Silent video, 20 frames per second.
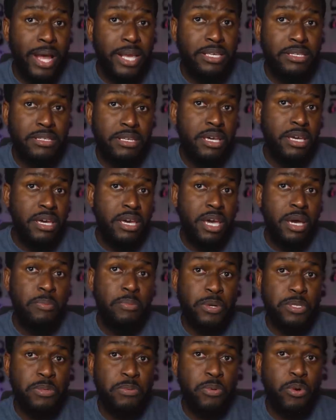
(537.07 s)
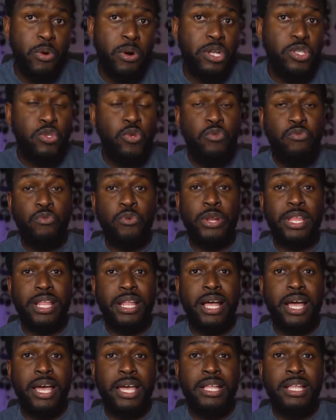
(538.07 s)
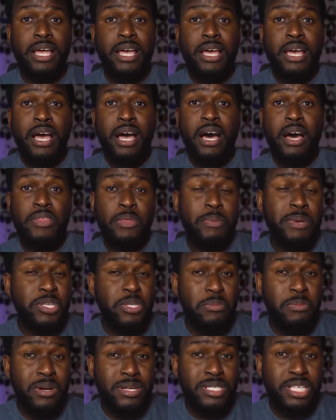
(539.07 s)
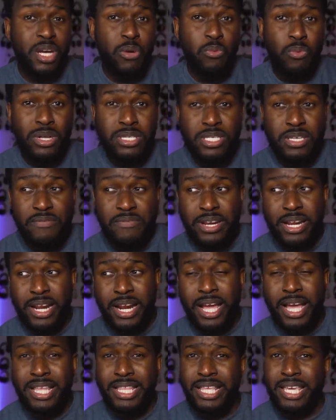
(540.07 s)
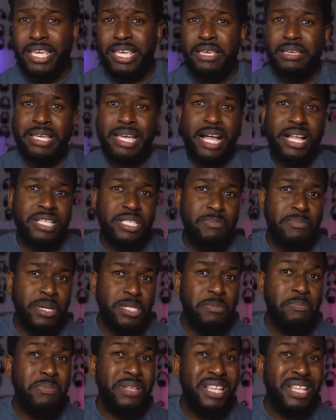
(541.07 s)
priced, AirPods Pro at 249, uh, the Pixel Buds at 179, the Galaxy Buds